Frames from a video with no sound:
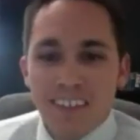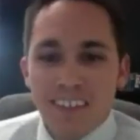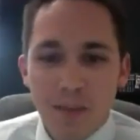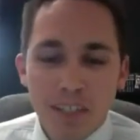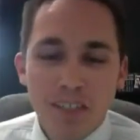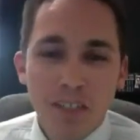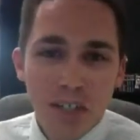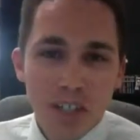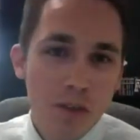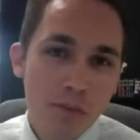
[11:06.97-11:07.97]
yeah, but it's good
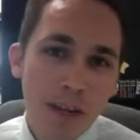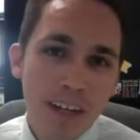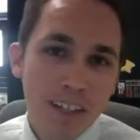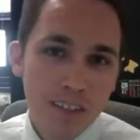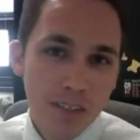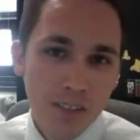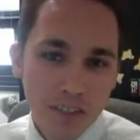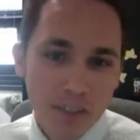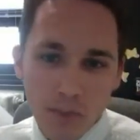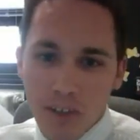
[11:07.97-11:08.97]
to be reminded too, because
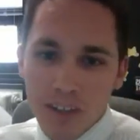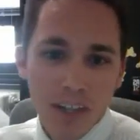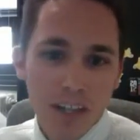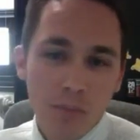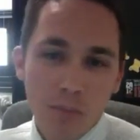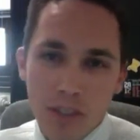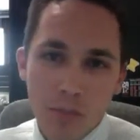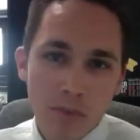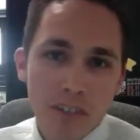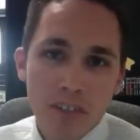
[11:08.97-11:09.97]
we're all caught mm-hmm. up with our
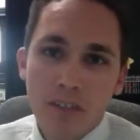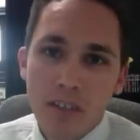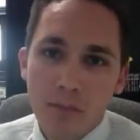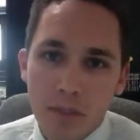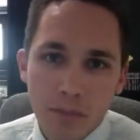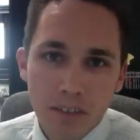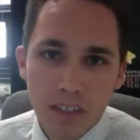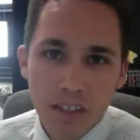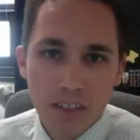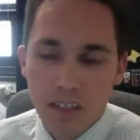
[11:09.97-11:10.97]
professional commitments
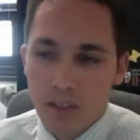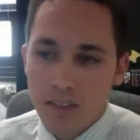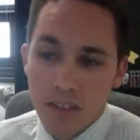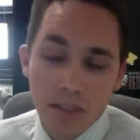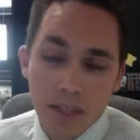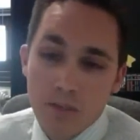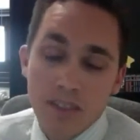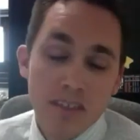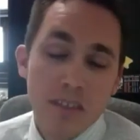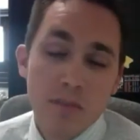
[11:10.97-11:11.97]
yeah. that, you know, it, sometimes it
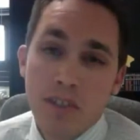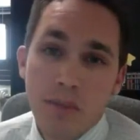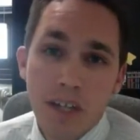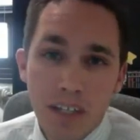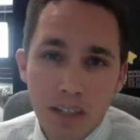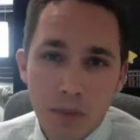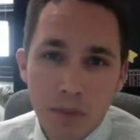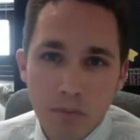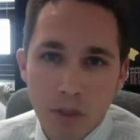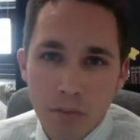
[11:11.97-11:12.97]
just slips our mind. And we,
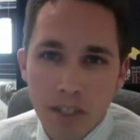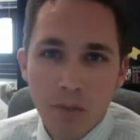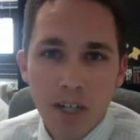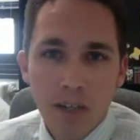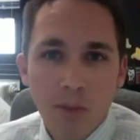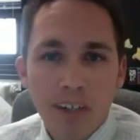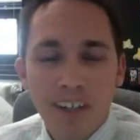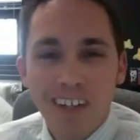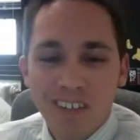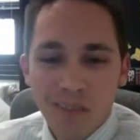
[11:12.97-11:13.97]
we mean well, but
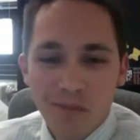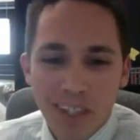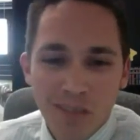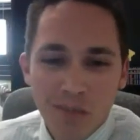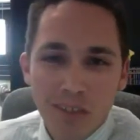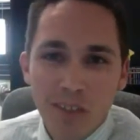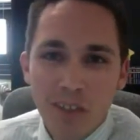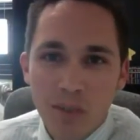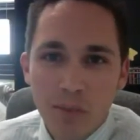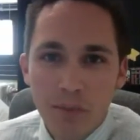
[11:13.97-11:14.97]
sometimes we have other
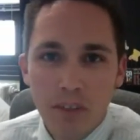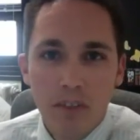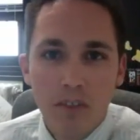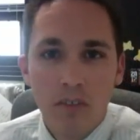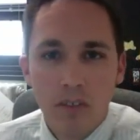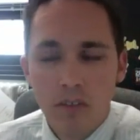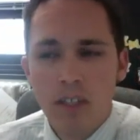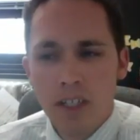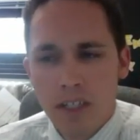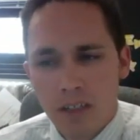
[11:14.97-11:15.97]
commitments too. So.
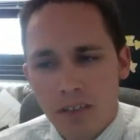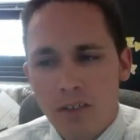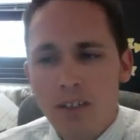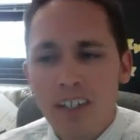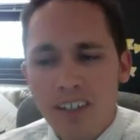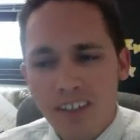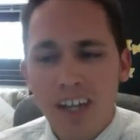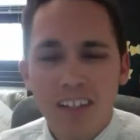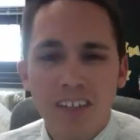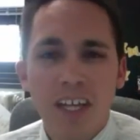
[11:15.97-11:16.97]
So you can kind
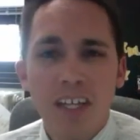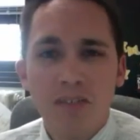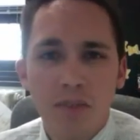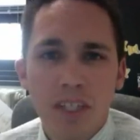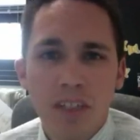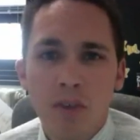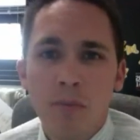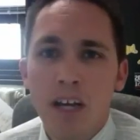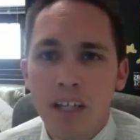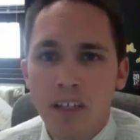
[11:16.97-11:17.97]
of tastefully
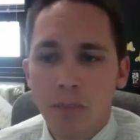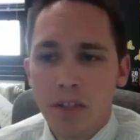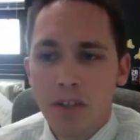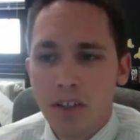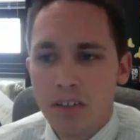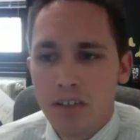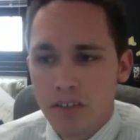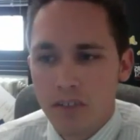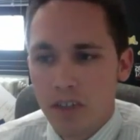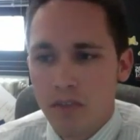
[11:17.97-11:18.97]
remind, but also,
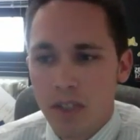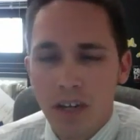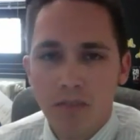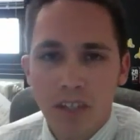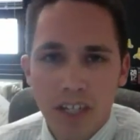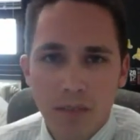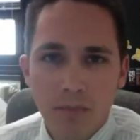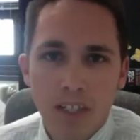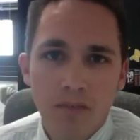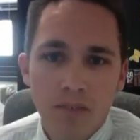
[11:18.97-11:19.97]
you know, if you have time,
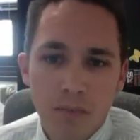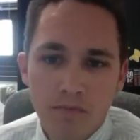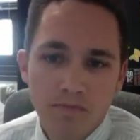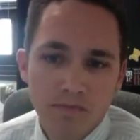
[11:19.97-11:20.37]
give them,